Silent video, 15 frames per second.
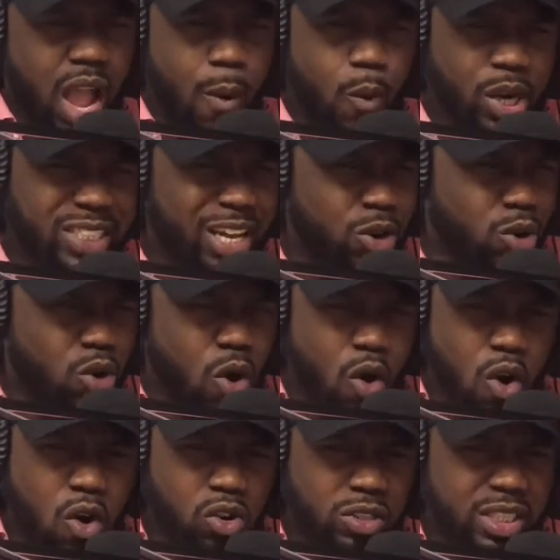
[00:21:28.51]
Walk down the
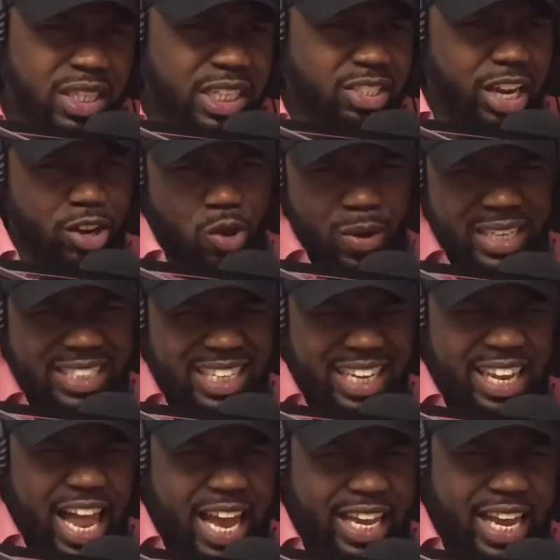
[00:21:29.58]
hall. Try to go out see the
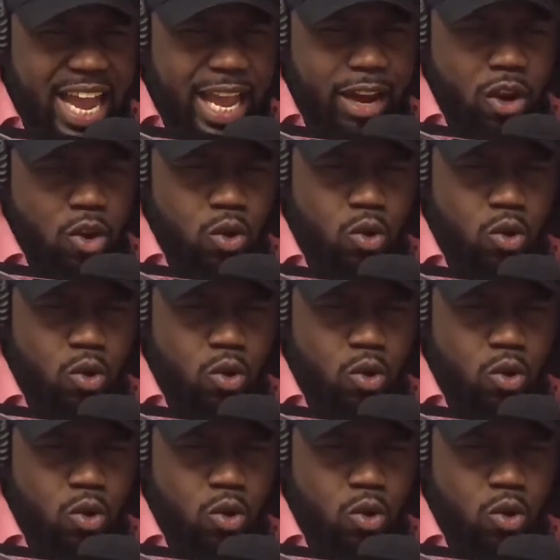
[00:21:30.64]
locker at.